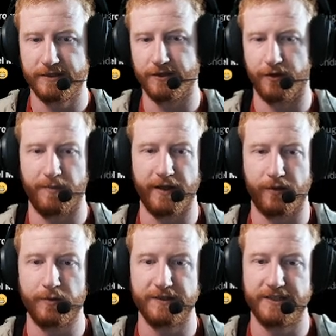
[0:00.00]
it'd be
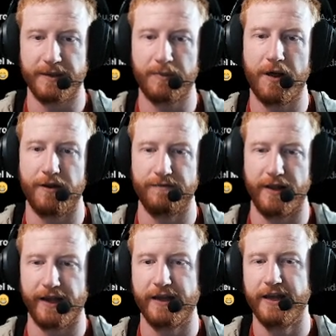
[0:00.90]
cool to see a plot of
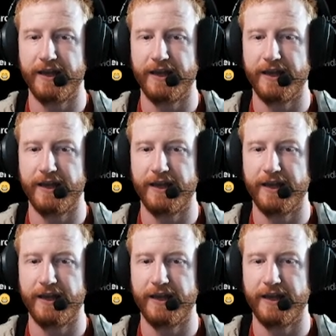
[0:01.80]
like,